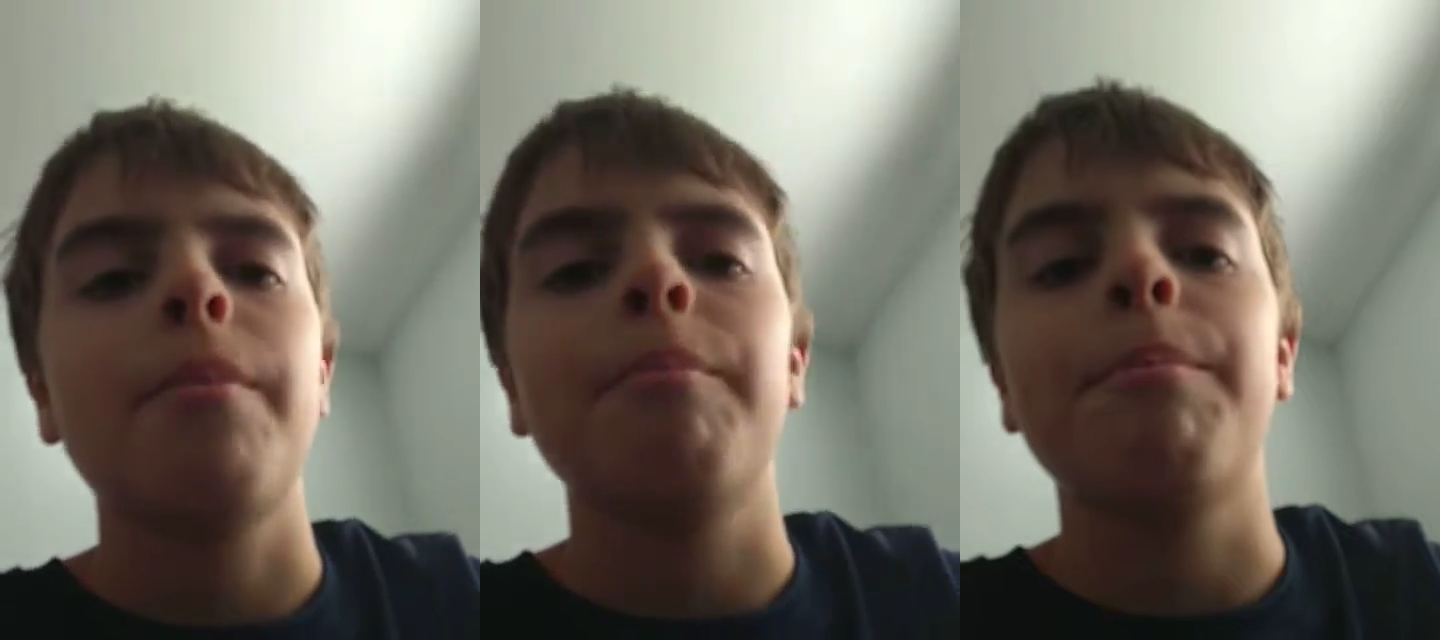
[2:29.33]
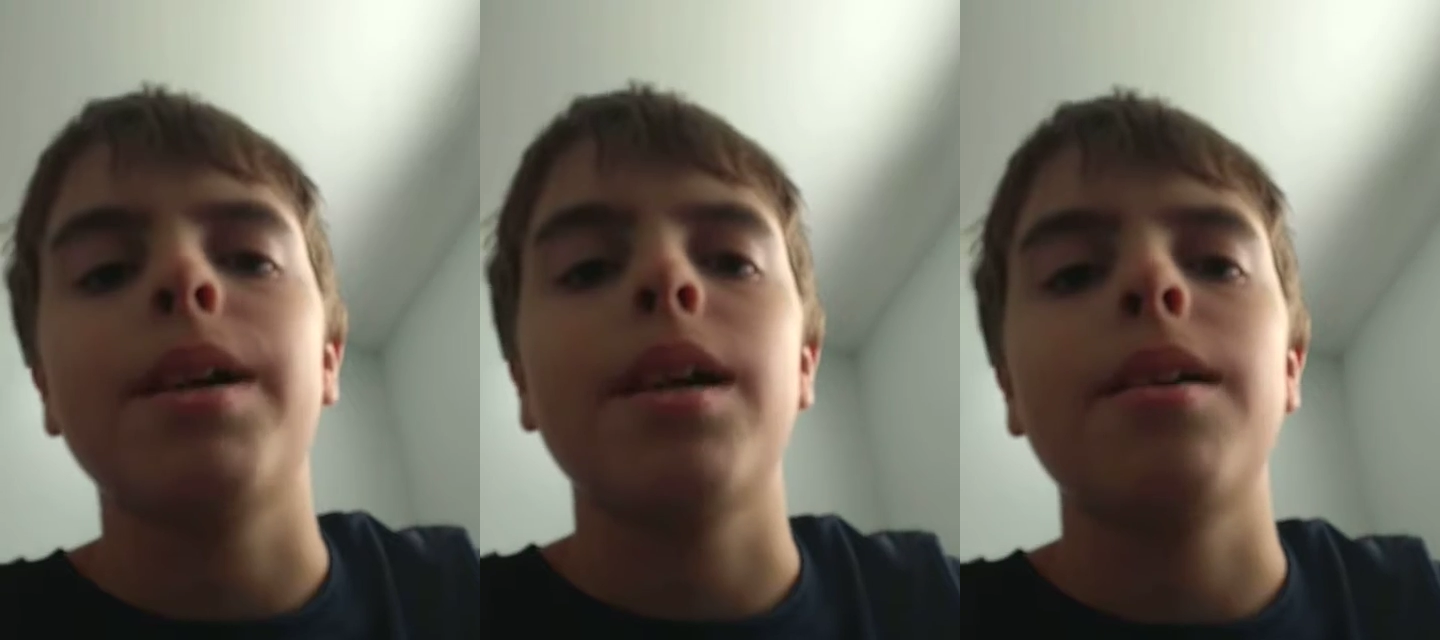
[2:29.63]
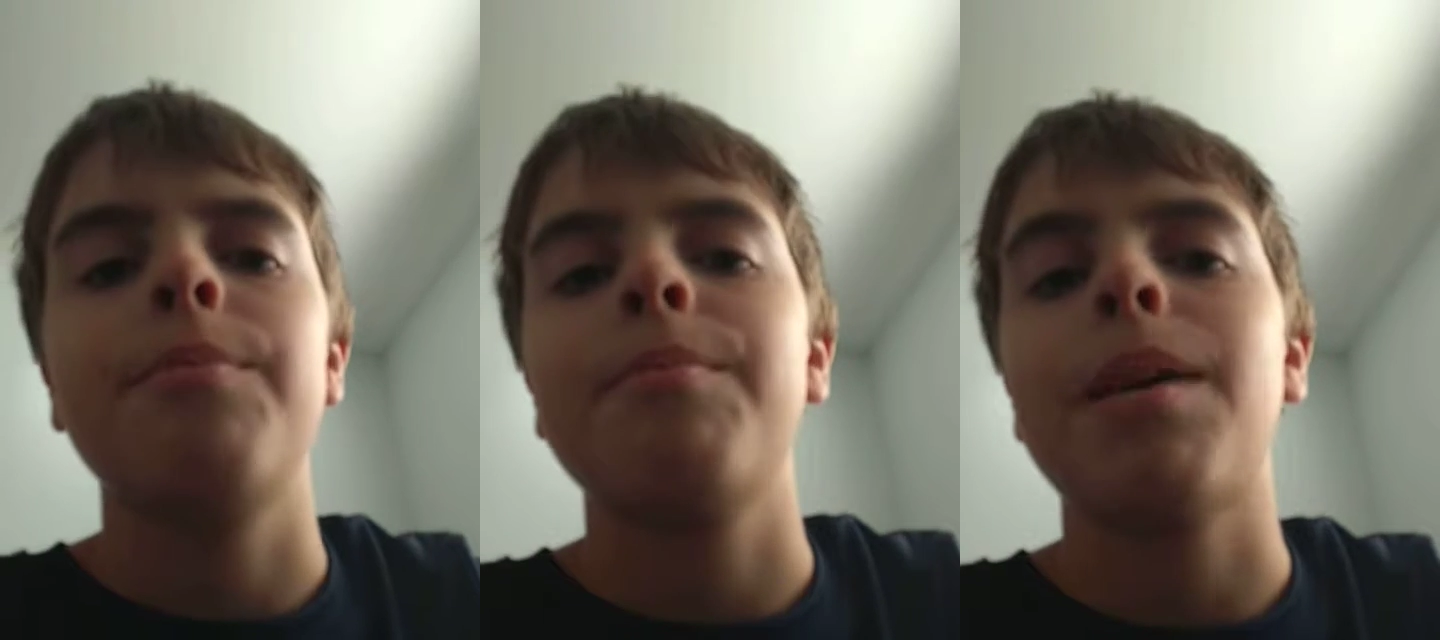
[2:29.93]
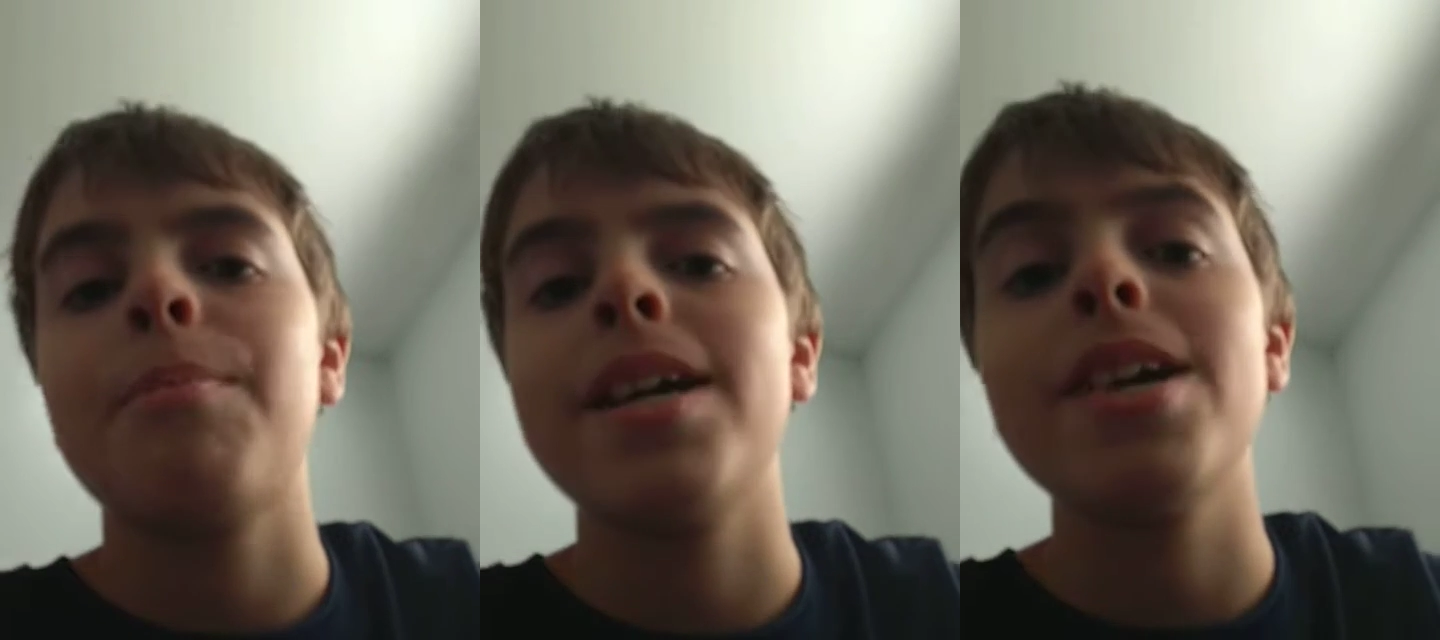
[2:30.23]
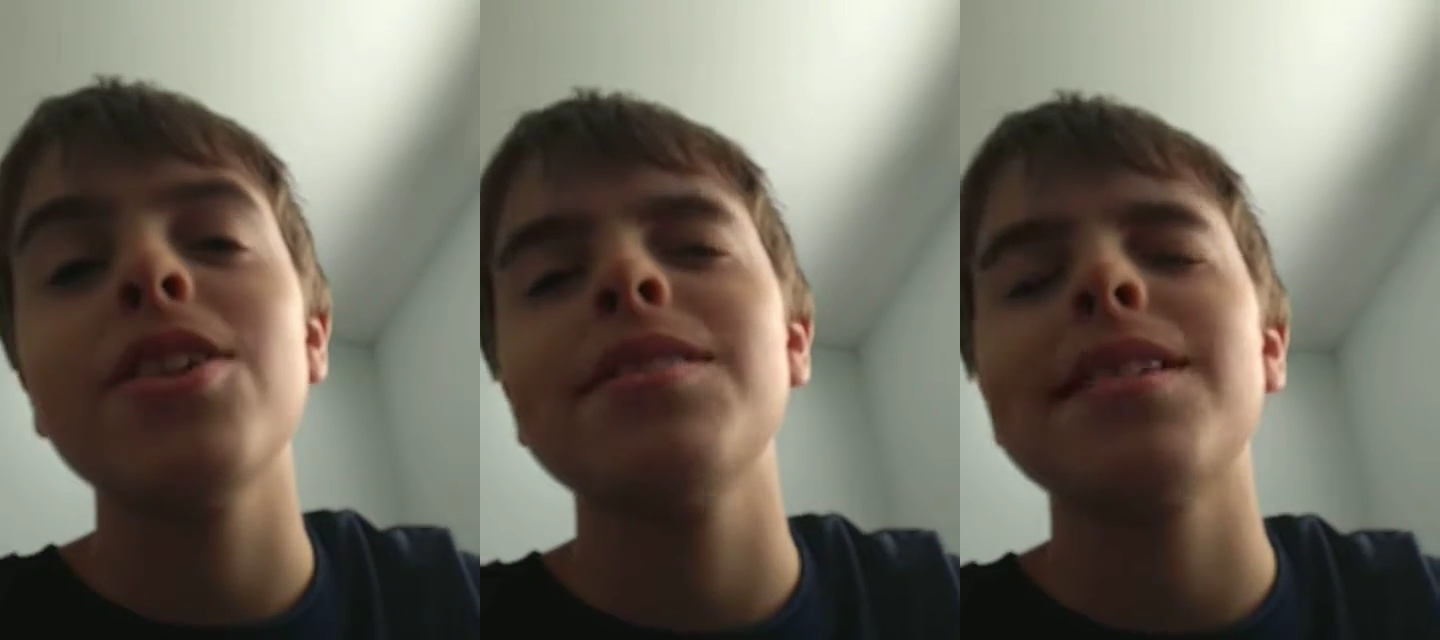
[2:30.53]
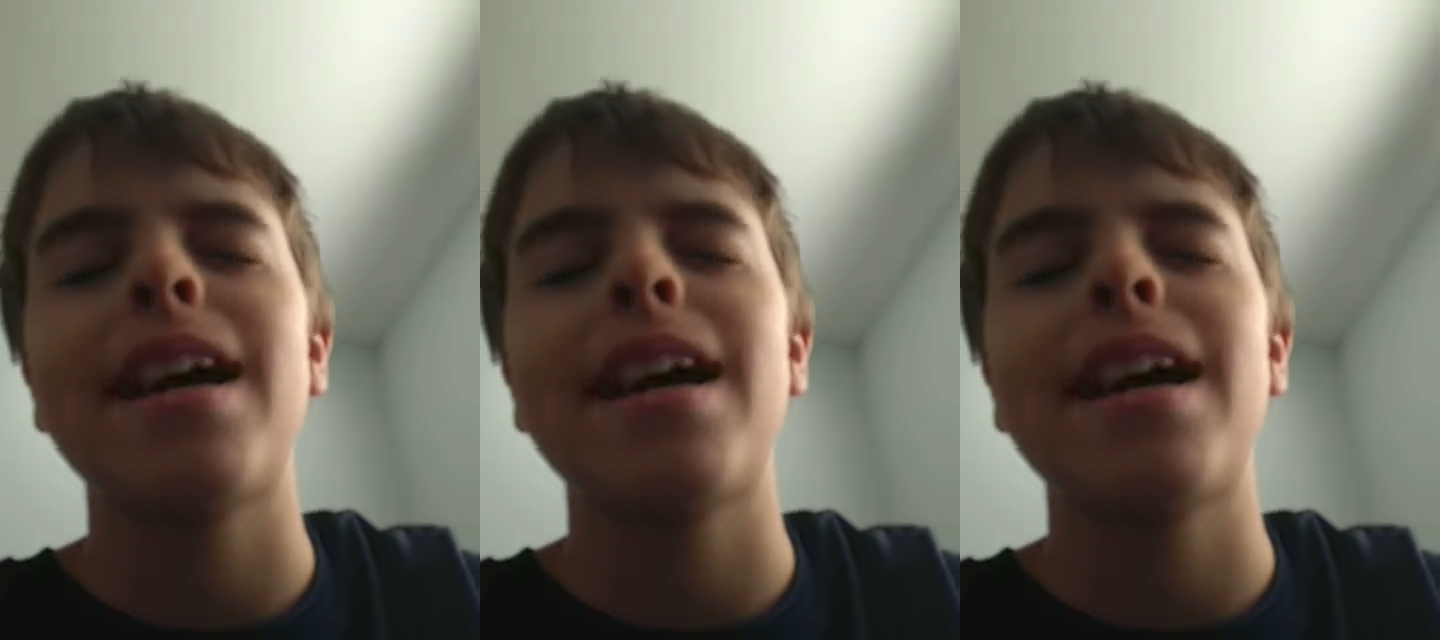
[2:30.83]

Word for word: But my parents